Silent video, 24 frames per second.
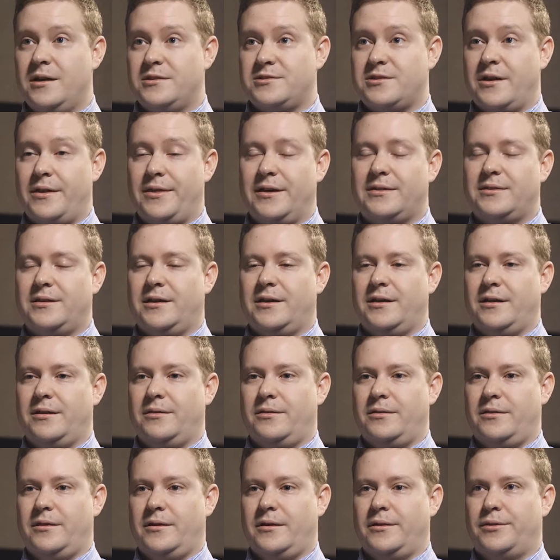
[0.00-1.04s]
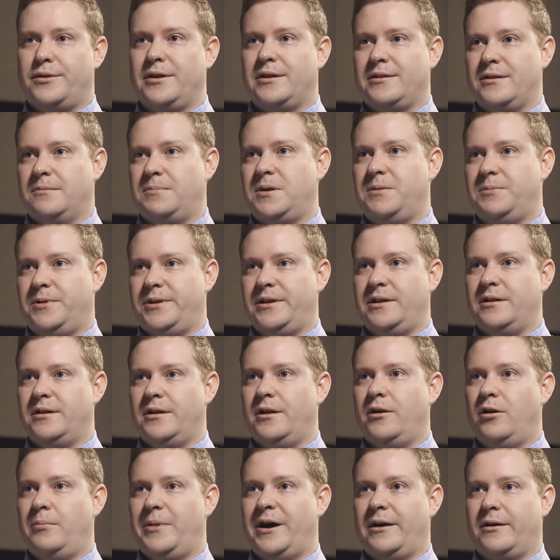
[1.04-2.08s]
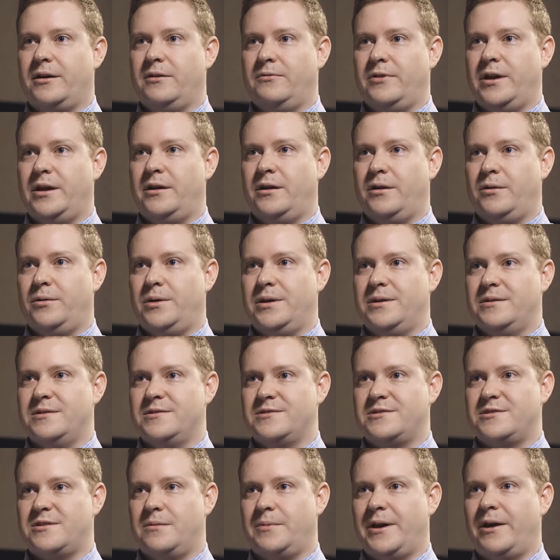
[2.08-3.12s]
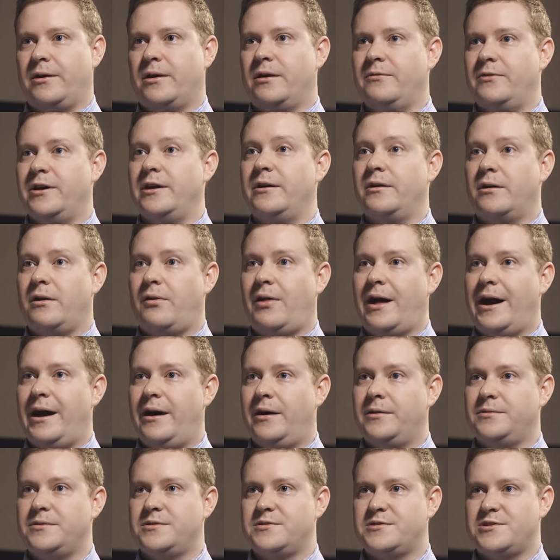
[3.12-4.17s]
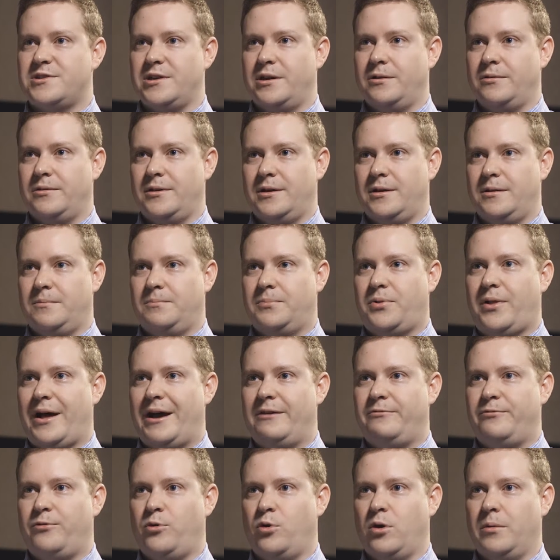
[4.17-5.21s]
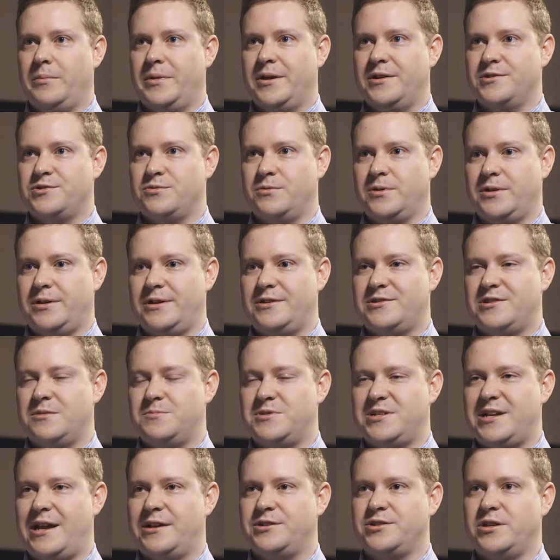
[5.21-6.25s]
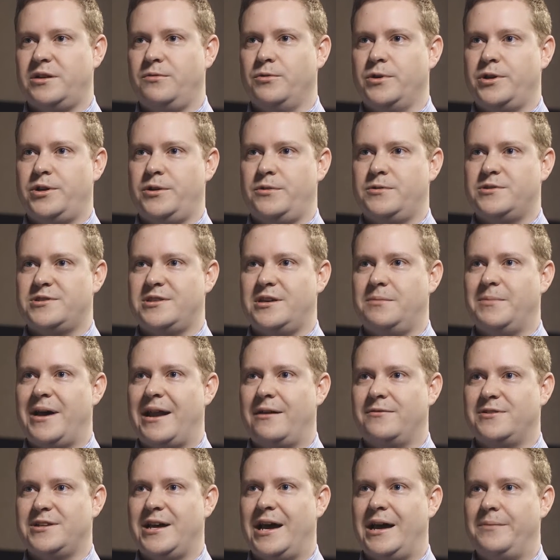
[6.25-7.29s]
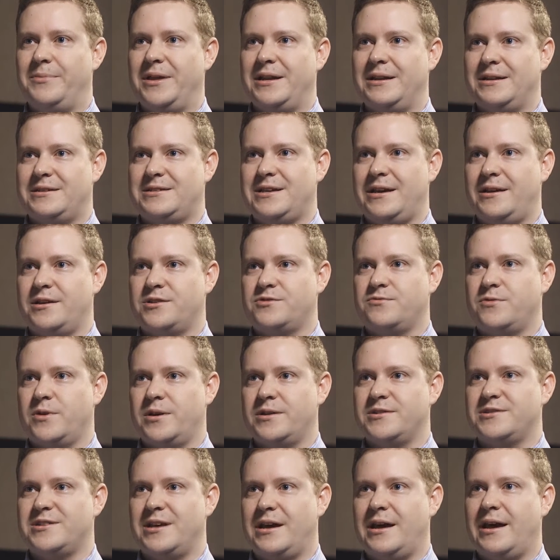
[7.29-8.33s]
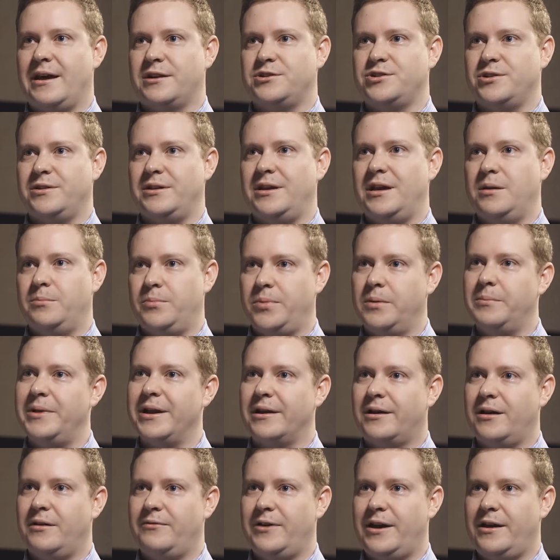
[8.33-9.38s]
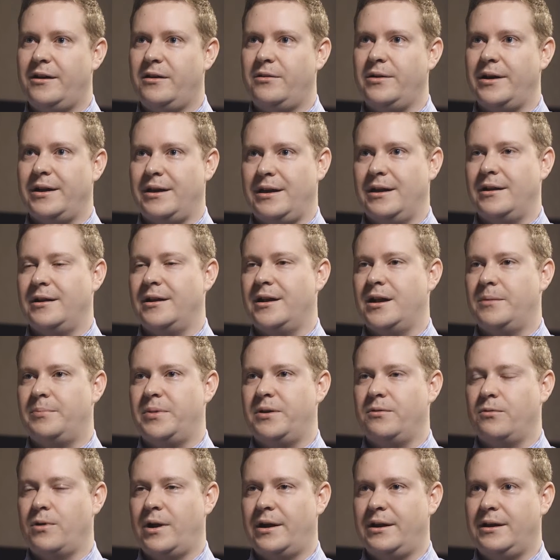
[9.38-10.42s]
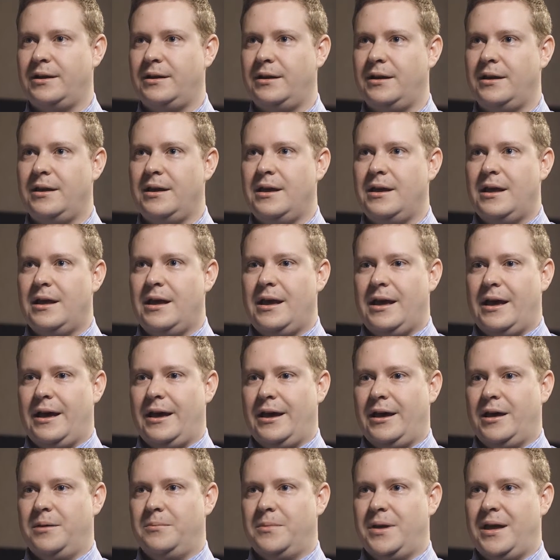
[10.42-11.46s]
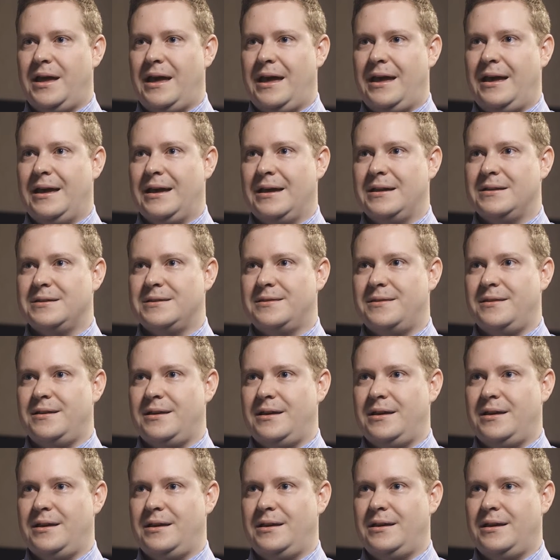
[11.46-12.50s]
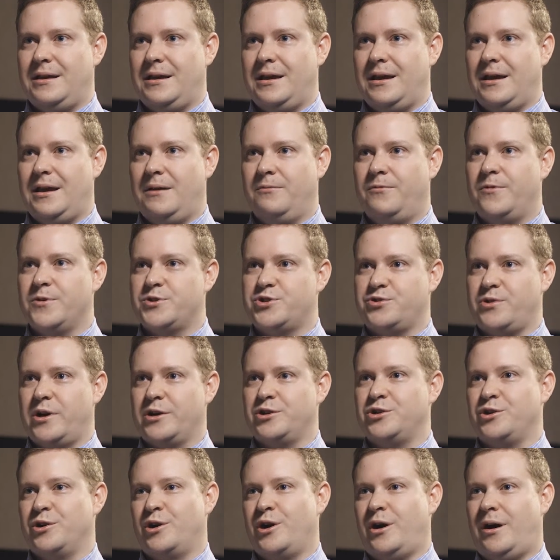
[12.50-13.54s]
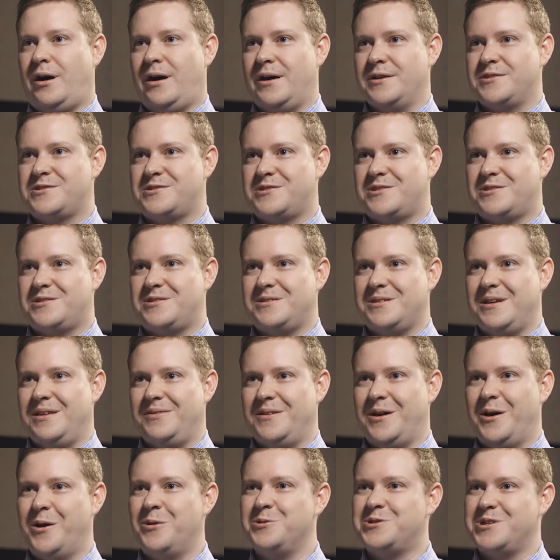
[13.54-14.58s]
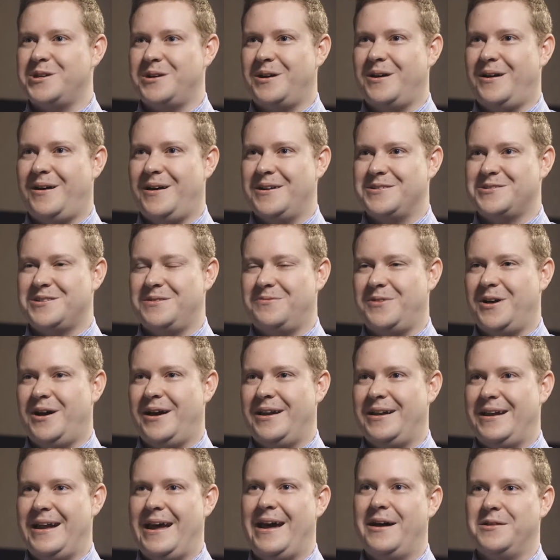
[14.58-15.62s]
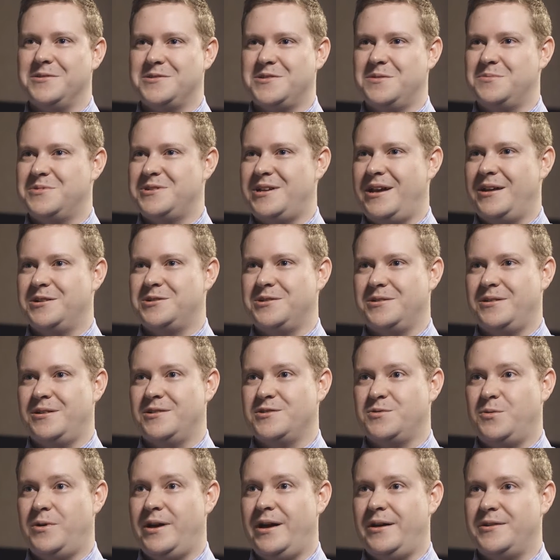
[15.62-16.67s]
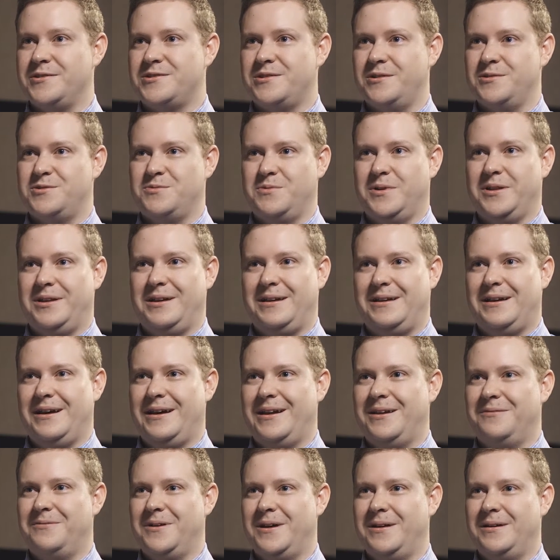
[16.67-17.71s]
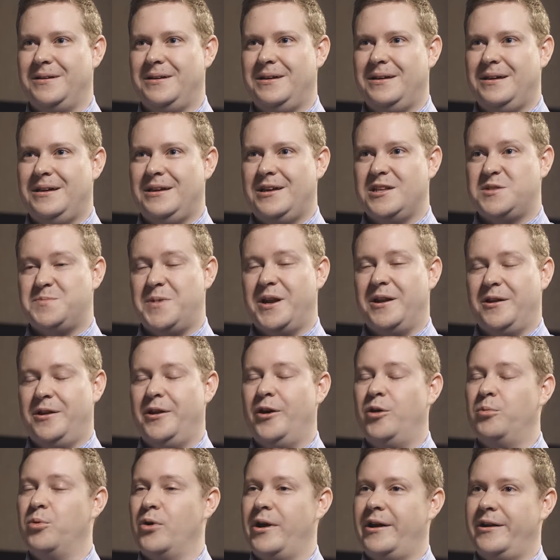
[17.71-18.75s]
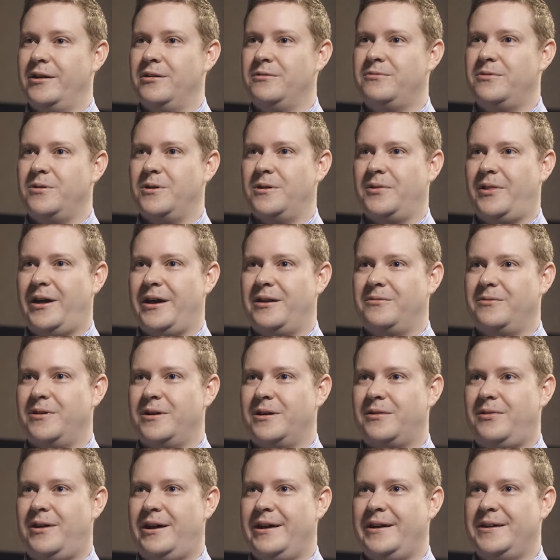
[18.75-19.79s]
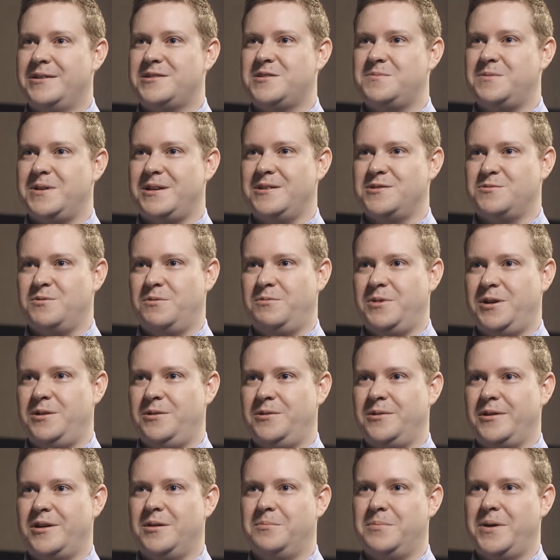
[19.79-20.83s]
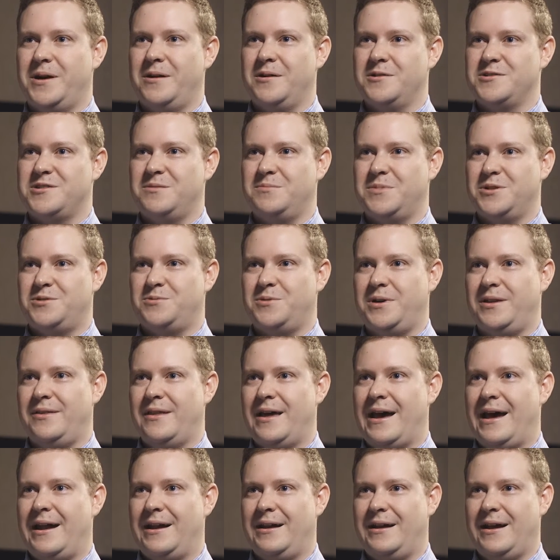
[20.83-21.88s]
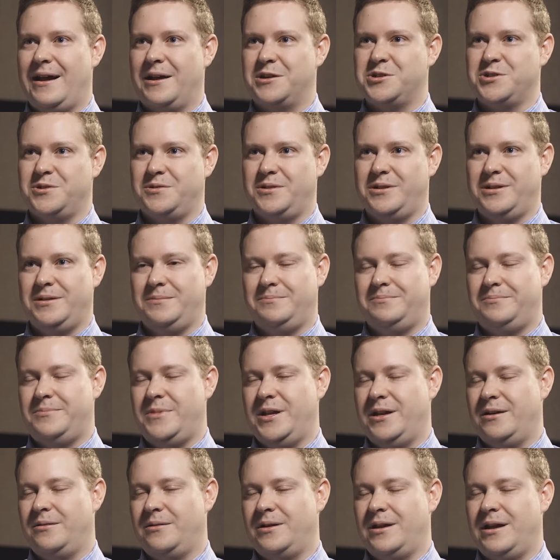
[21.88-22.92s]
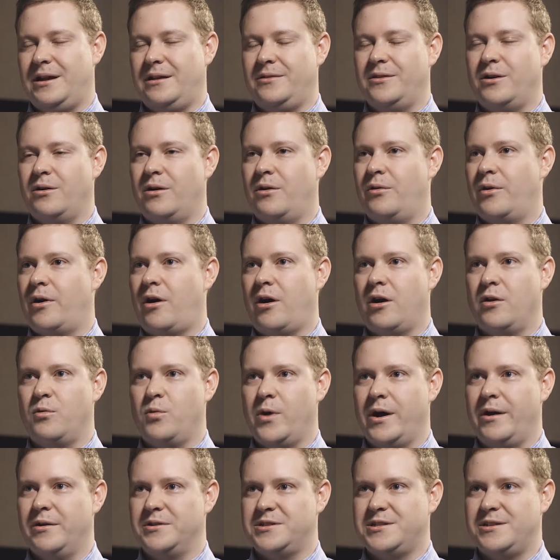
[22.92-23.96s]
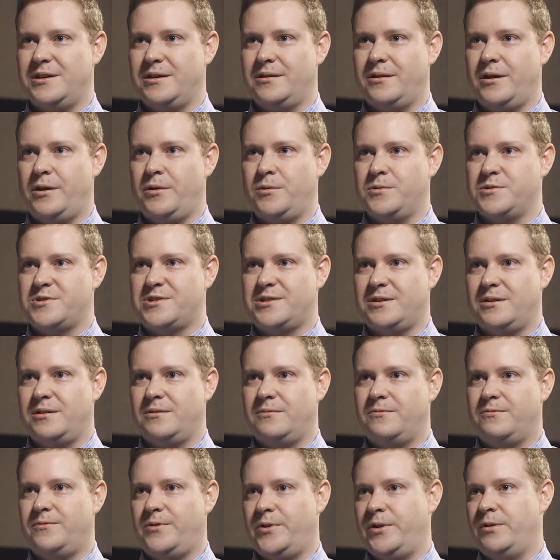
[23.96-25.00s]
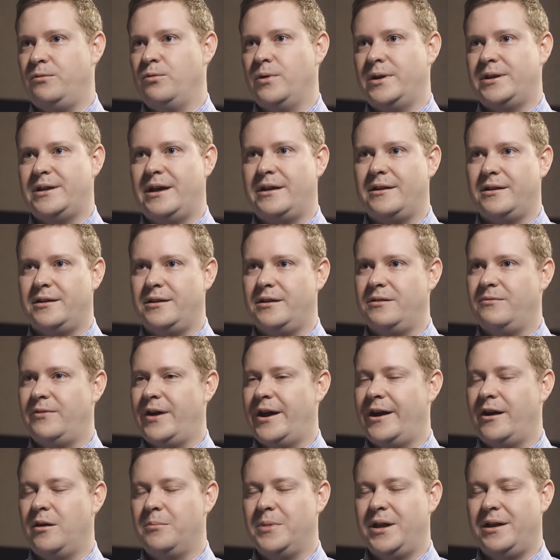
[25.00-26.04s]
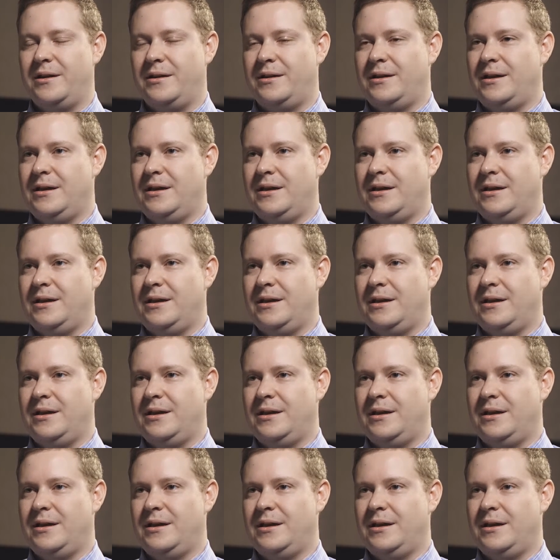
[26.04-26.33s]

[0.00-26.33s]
So I think the thing that people need to know about Coveo is about Coveo Cloud. So the platform has really substantially reduced the amount of time that it takes for us to actually implement Coveo and get it up and running. And the infrastructure costs and the hosting costs have gone down substantially as well. So it's really kind of it's been a no-brainer for a lot of our clients, because when we do the comparison between that and actually, getting their own hardware to host a fully redundant environment,